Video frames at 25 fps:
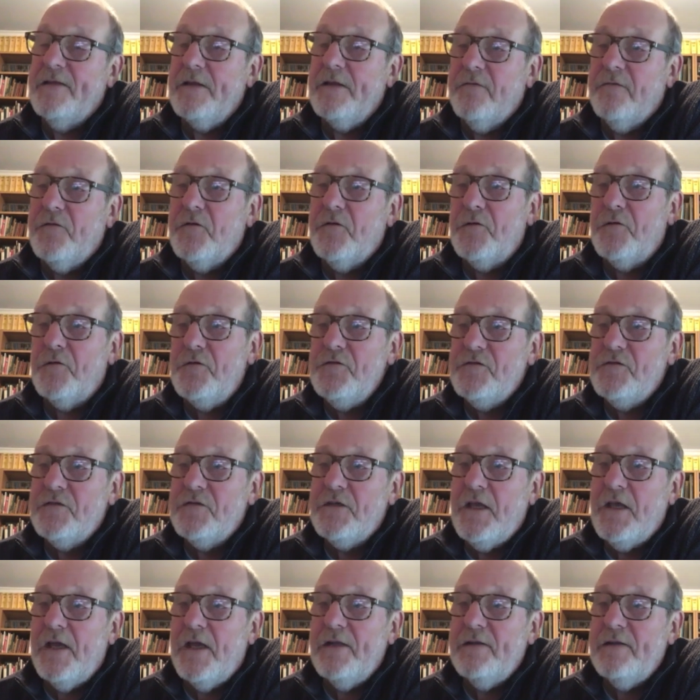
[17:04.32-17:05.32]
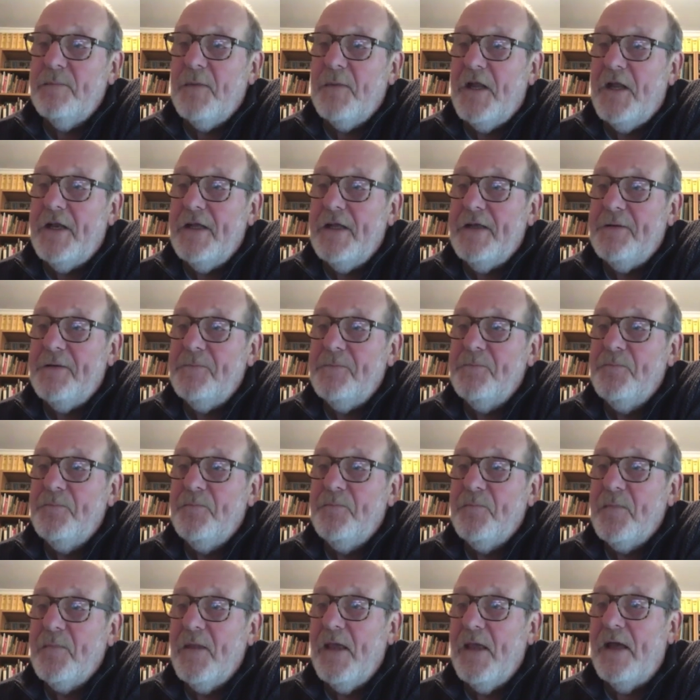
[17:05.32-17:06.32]
of course, Katie Manning.
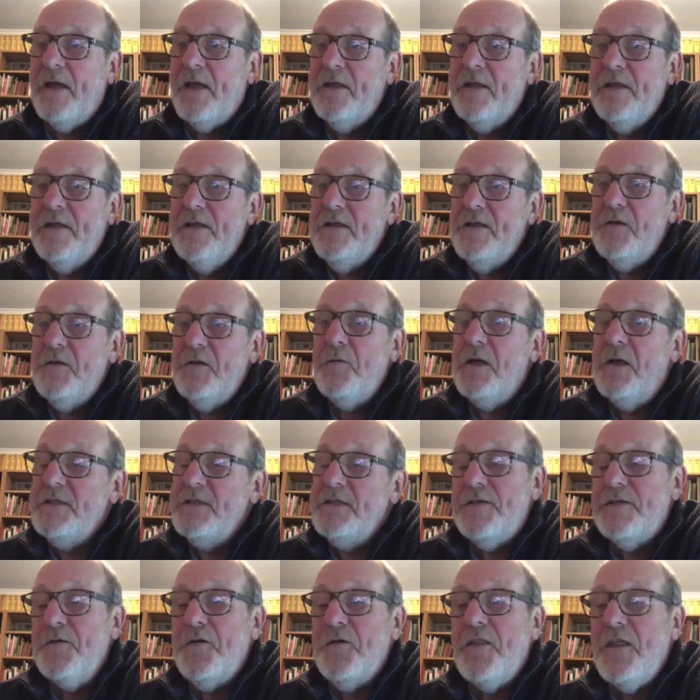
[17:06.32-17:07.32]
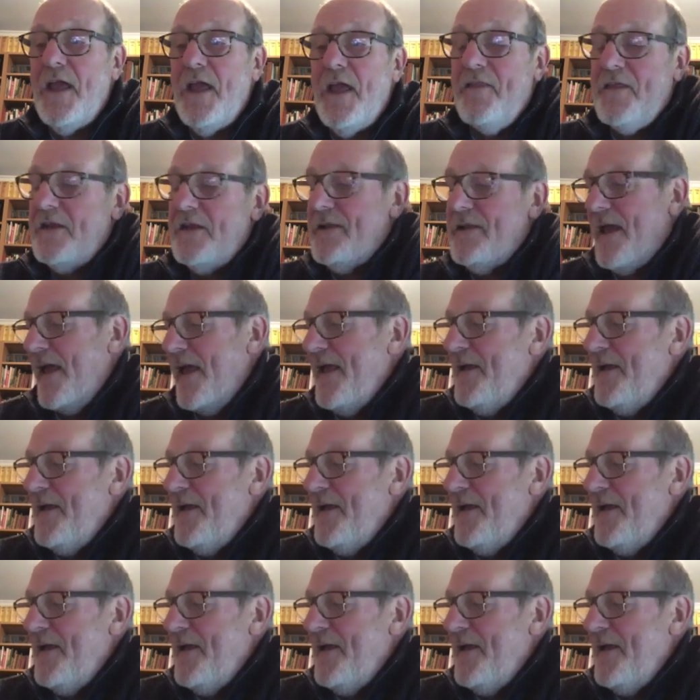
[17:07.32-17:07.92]
Yeah, who I saw the other day.